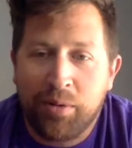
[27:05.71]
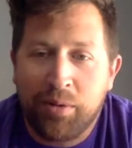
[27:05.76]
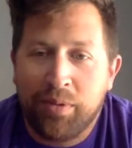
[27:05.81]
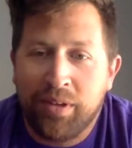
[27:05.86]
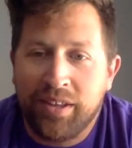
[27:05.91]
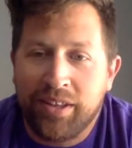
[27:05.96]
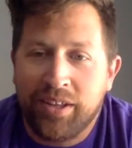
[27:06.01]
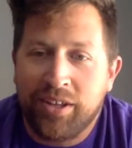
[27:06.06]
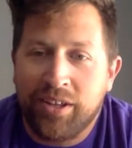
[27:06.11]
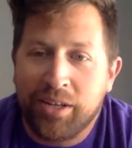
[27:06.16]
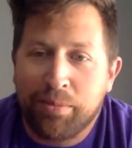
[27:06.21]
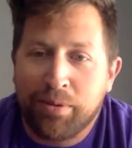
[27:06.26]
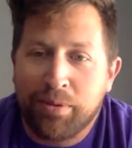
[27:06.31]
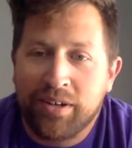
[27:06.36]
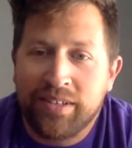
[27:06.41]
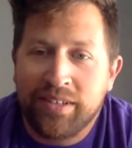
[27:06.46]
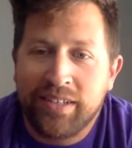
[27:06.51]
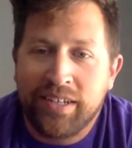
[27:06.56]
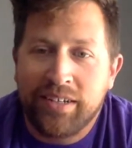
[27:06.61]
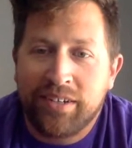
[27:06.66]
to be the only
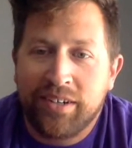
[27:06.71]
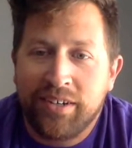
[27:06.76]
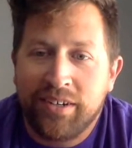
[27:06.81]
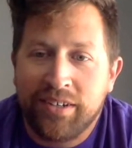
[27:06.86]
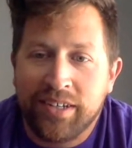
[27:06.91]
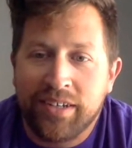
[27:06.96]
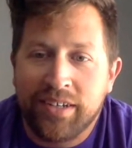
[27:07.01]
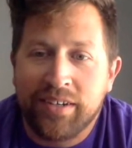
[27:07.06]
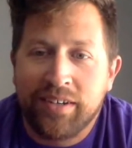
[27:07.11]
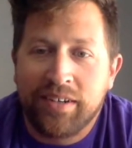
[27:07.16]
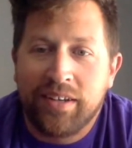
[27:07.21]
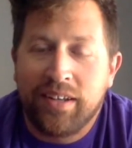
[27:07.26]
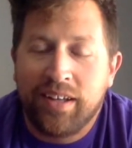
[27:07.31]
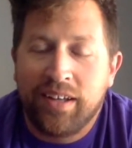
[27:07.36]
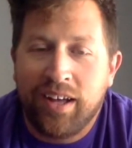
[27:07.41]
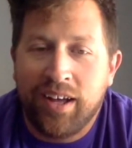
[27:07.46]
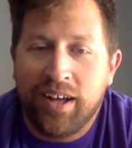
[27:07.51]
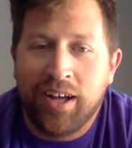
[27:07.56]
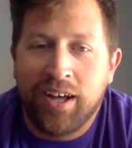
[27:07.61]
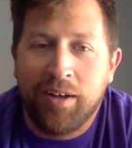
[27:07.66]
person that turned it.
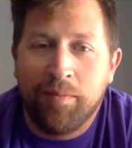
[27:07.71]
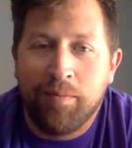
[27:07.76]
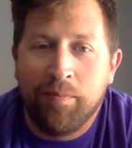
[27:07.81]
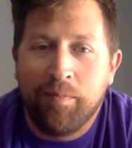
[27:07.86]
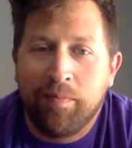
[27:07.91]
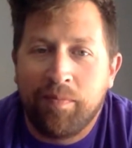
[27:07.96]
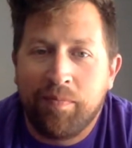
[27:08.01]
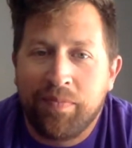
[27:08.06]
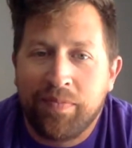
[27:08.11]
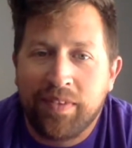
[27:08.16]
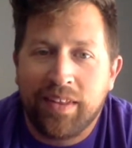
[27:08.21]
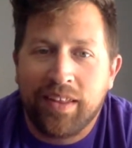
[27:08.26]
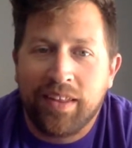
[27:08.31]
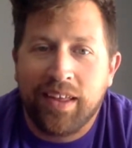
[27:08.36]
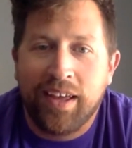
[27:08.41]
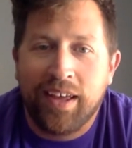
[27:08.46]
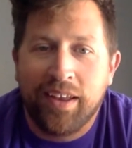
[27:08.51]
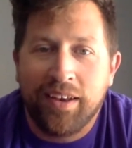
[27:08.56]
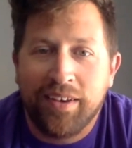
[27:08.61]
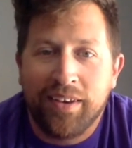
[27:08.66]

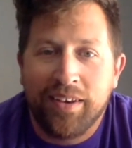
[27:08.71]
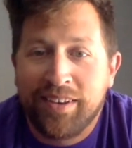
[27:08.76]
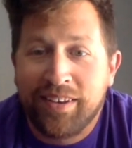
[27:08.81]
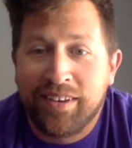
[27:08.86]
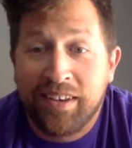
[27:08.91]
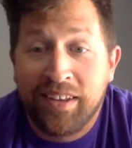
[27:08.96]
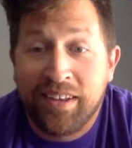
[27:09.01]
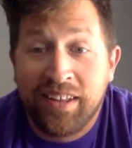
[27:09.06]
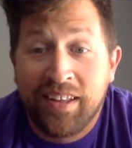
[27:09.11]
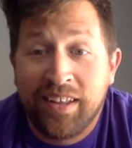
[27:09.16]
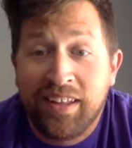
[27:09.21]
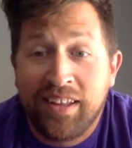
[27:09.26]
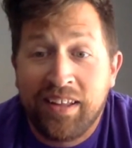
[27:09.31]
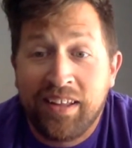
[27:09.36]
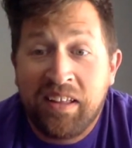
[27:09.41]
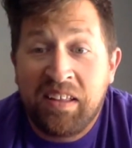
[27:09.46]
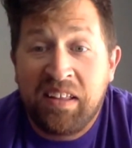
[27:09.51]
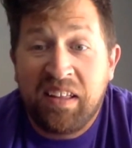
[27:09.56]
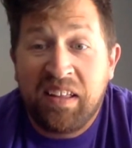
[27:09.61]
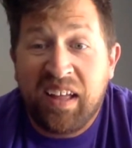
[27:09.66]
And
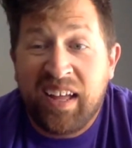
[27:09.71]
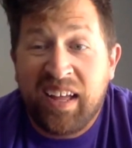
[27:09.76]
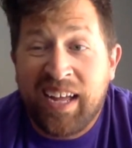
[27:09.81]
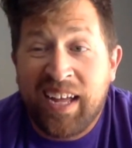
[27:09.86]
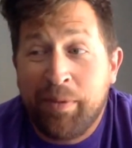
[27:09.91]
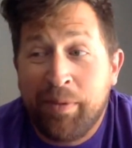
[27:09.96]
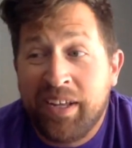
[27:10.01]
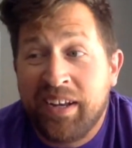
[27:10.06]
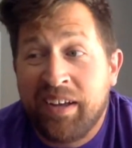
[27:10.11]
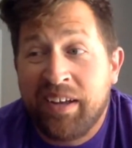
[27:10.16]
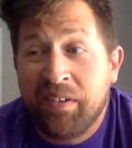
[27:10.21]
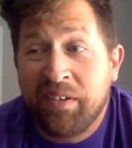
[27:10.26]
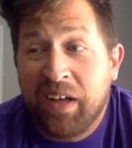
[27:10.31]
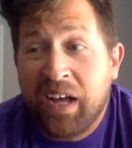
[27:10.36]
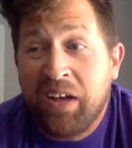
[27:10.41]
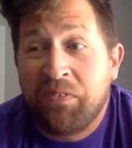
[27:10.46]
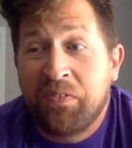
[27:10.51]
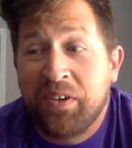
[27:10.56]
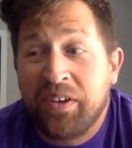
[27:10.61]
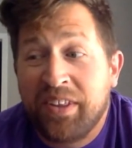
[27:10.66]
I mean,
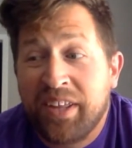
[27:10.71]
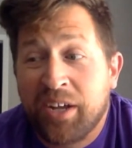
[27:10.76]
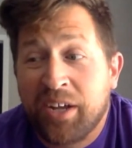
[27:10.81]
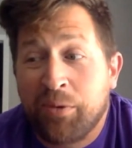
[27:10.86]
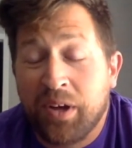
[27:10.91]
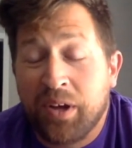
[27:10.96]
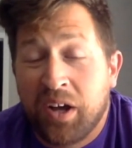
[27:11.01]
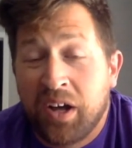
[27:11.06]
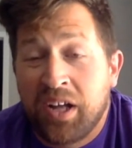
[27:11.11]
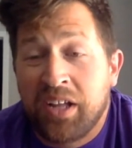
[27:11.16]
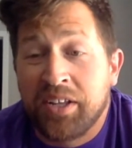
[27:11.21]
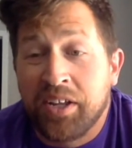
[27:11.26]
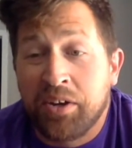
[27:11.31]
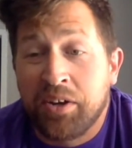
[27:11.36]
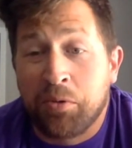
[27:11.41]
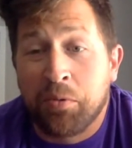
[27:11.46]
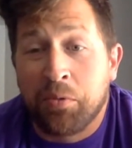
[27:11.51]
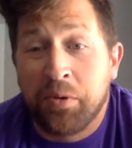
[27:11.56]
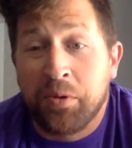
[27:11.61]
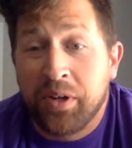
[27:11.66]
I feel like we all did a
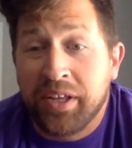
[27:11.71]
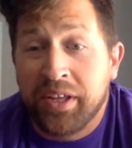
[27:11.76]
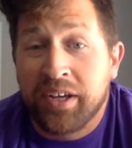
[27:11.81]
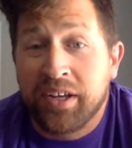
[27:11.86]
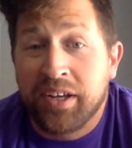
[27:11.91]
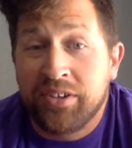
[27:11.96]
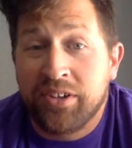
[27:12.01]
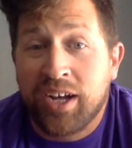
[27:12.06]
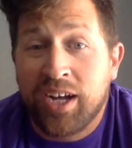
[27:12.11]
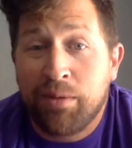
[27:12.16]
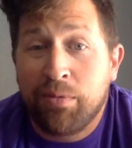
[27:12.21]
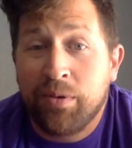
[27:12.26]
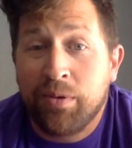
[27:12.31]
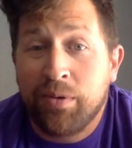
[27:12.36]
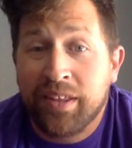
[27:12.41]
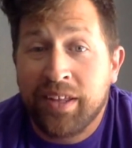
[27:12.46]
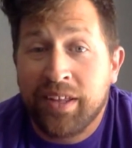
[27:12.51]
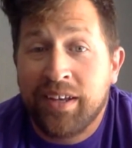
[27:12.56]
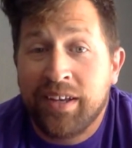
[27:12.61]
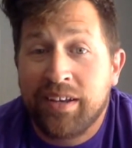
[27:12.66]
really good job
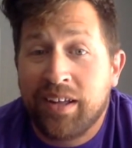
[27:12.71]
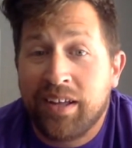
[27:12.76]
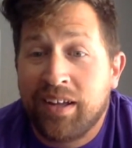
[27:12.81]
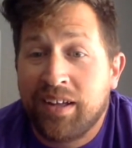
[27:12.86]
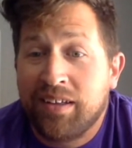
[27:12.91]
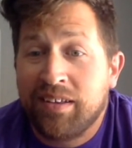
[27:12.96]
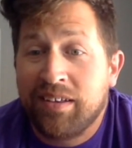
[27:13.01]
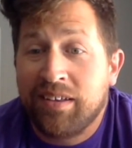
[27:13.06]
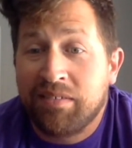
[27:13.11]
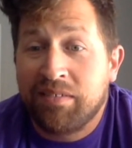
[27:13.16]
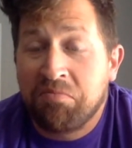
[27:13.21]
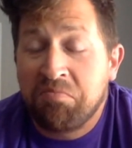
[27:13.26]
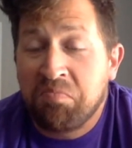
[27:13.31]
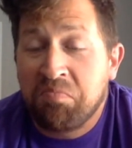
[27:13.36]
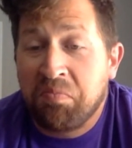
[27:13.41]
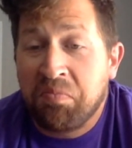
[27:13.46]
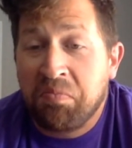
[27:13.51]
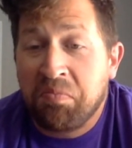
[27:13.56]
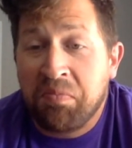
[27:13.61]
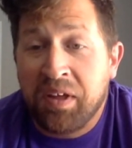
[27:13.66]
with it.
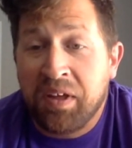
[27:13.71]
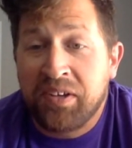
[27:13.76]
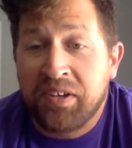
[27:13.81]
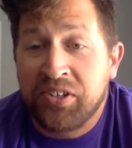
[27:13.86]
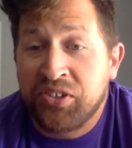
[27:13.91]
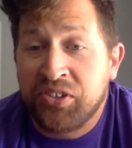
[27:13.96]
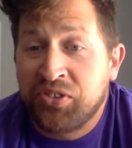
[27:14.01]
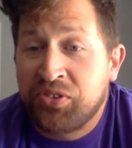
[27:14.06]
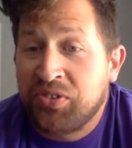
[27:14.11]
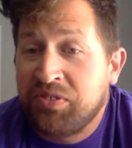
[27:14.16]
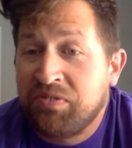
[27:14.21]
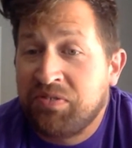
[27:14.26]
It just